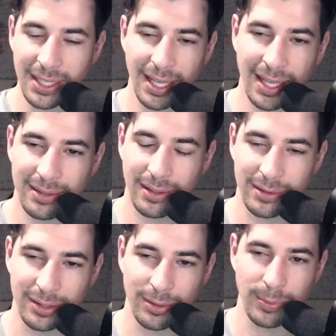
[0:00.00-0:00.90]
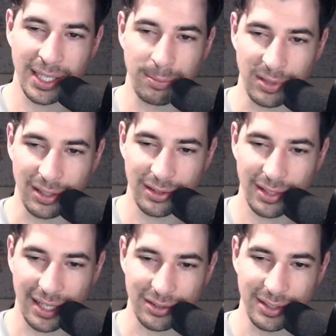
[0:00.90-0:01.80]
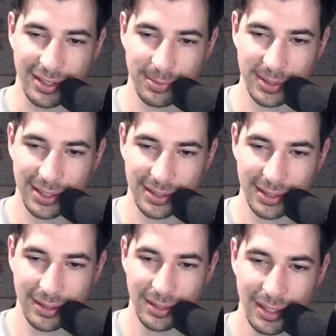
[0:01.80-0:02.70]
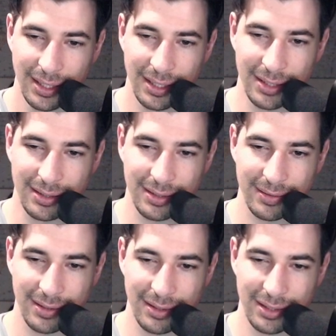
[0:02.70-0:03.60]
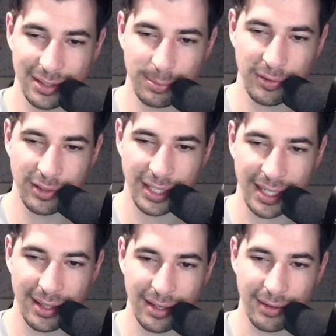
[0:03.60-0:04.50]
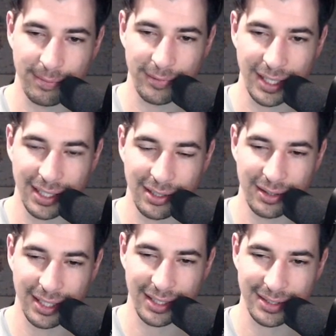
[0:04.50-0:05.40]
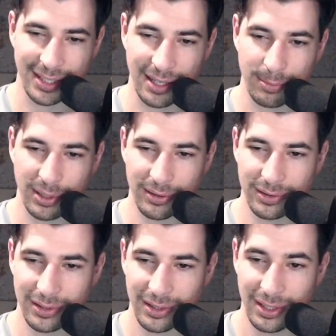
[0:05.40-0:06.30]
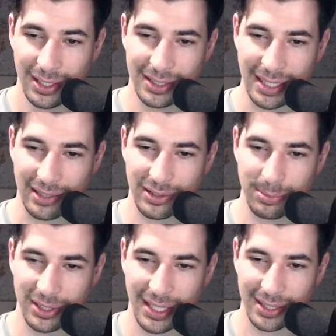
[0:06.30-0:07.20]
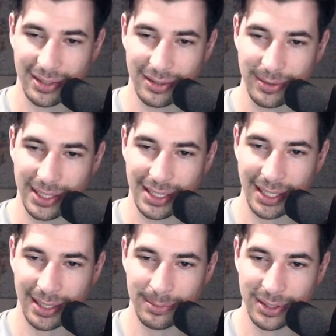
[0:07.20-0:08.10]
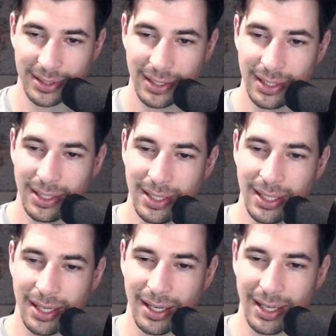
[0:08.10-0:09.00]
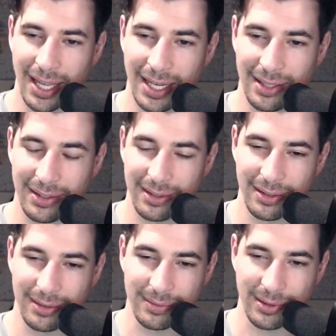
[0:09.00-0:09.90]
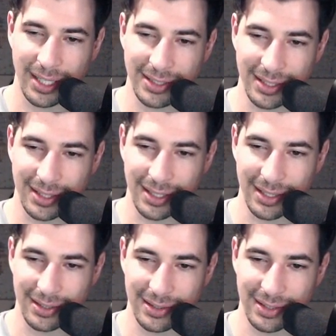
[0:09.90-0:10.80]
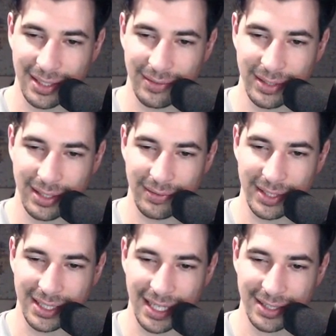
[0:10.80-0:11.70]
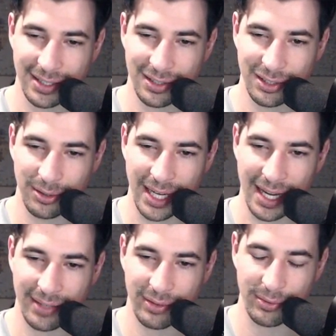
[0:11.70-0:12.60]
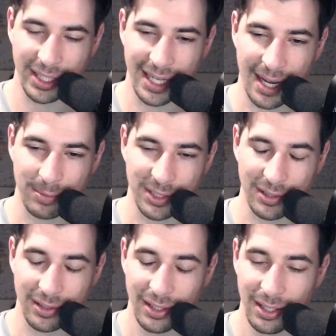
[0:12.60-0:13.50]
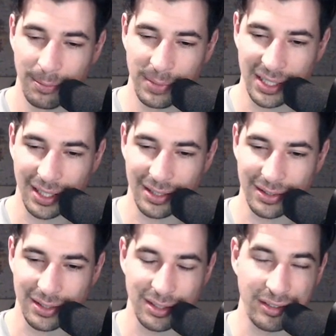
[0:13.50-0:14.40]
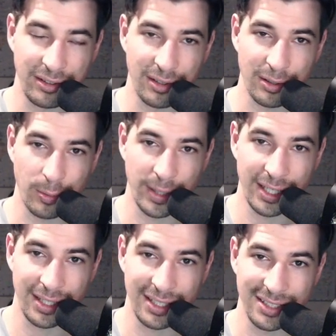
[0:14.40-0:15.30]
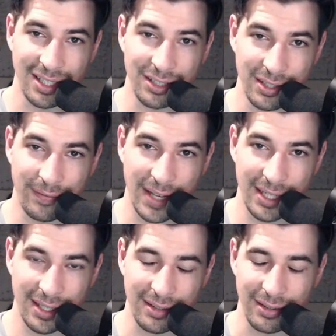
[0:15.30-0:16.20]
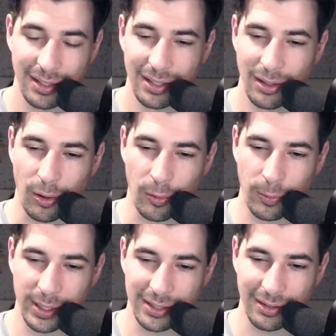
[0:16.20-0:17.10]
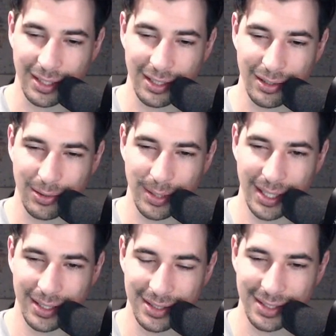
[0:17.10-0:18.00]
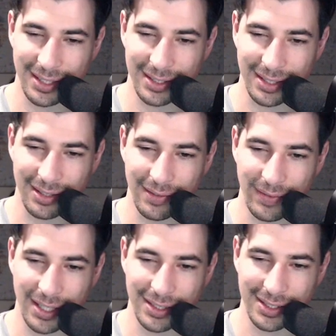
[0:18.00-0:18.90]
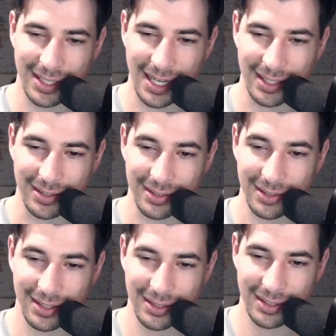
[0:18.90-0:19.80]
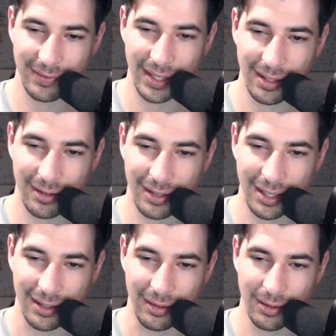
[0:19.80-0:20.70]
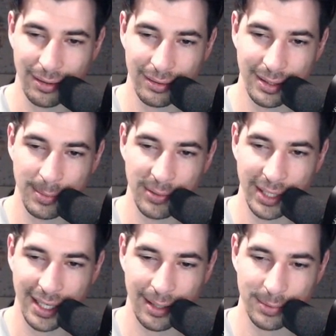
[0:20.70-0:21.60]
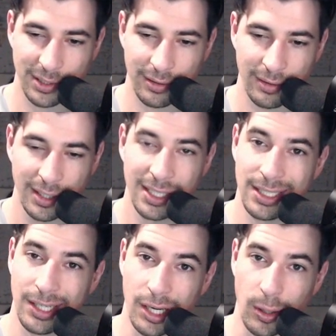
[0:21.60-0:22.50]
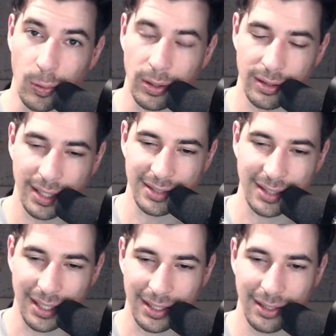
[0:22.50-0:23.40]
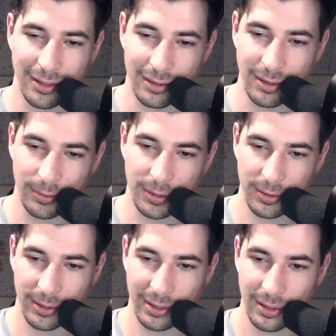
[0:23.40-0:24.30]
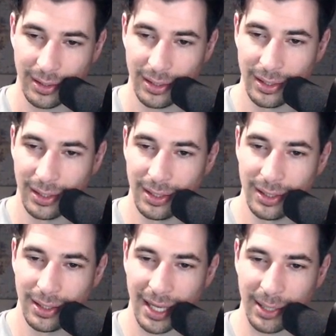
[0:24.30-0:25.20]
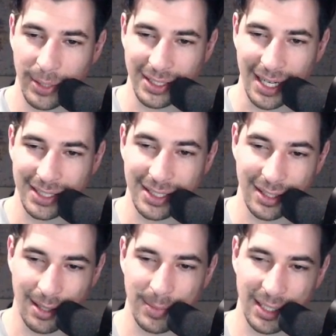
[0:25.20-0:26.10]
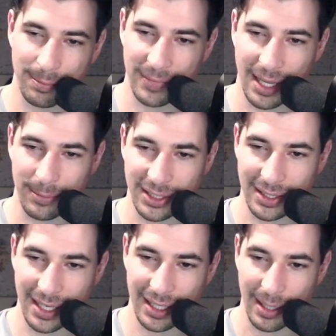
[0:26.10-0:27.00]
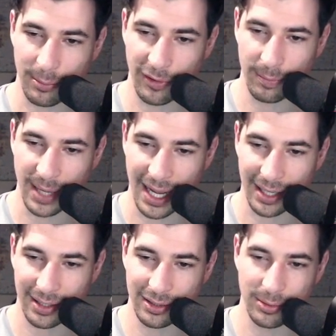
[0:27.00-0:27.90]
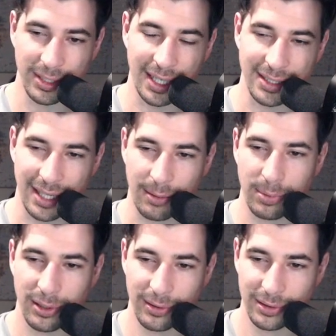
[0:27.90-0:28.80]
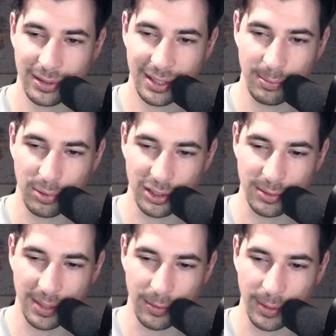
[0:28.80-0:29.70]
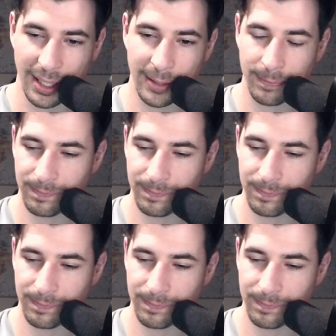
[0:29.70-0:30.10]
And a good way to blunder, actually, this position is to just move your knight there, right? You think it's an outpost. It's actually protected 3 times. And the crazy thing is, even if he takes this, you can't even recapture because your queen is undefended. Always look at your queen and see its undefended status. Is it defended or not? Oh, let me recapture. No, that's not good. Don't do it. Anyways, I did not make that mistake. I moved back into a nice outpost. He pushed me away.